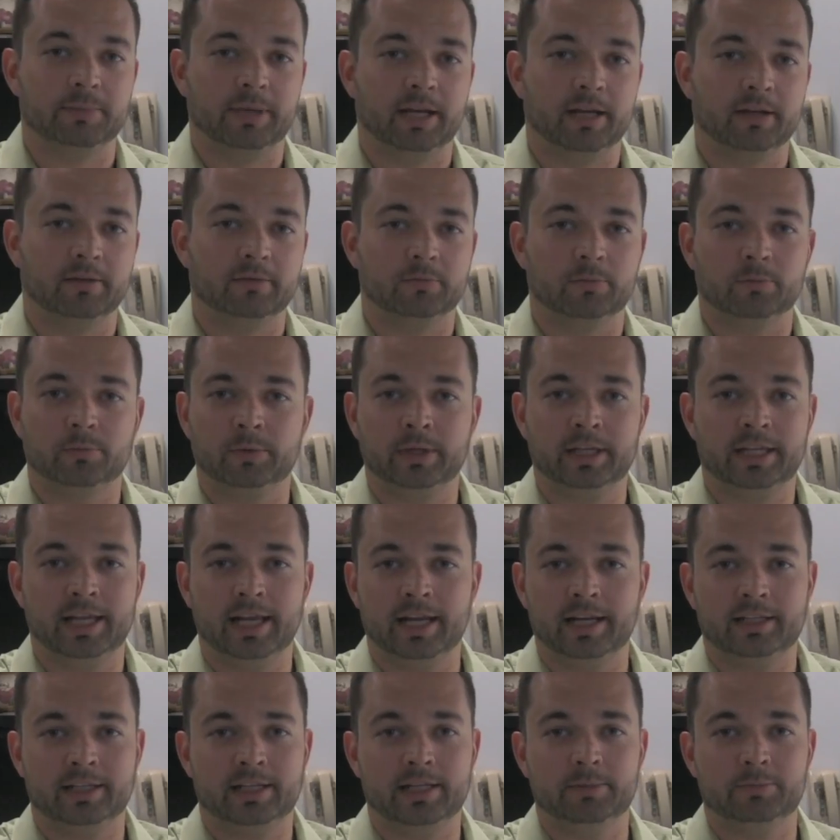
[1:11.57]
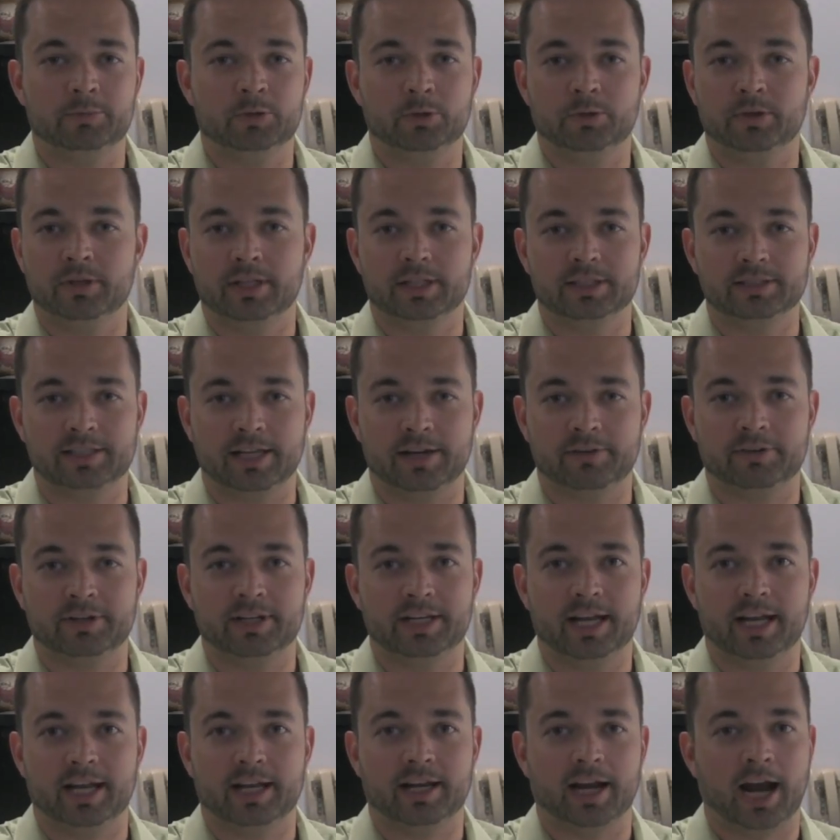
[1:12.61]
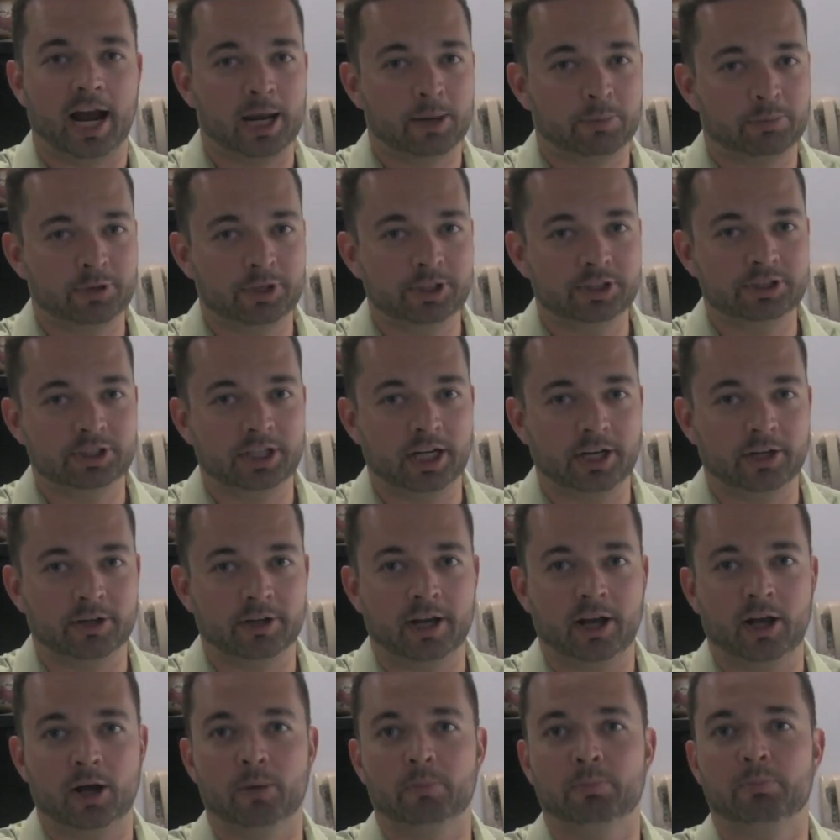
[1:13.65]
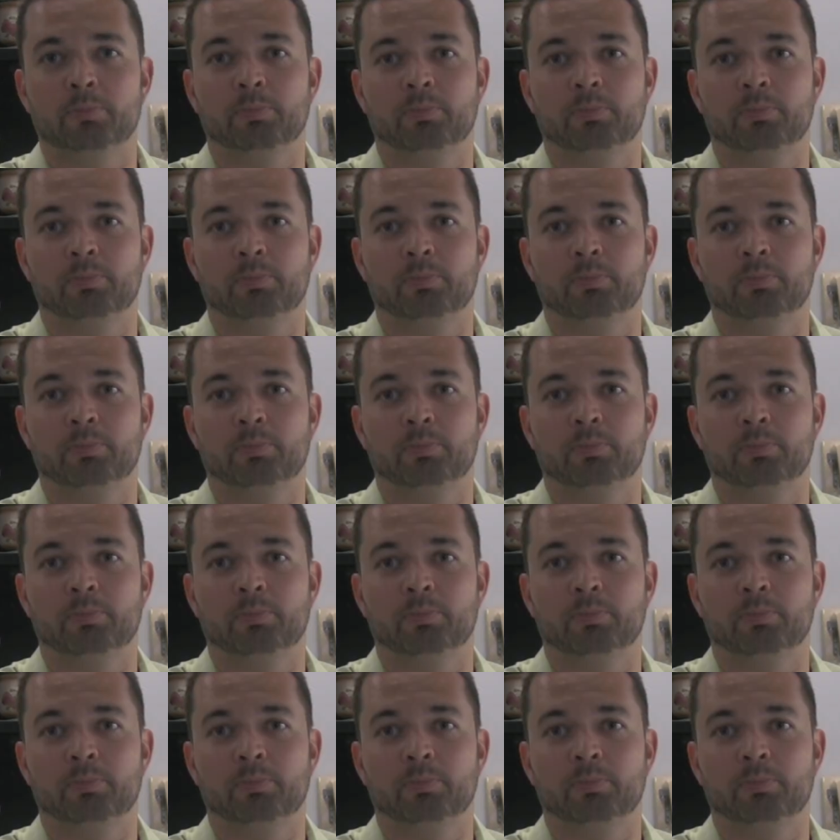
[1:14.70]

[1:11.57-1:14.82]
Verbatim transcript: Man, we can't keep doing this every day. I appreciate your help,